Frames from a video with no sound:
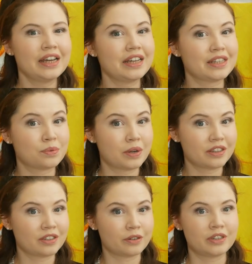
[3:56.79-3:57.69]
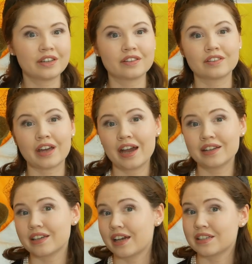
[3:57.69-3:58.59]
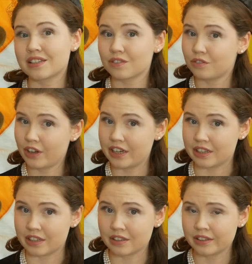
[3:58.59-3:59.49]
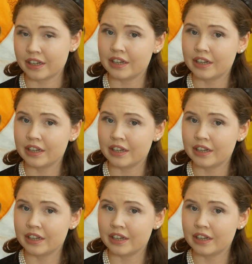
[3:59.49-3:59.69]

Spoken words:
It's worth noting that the hat has faded.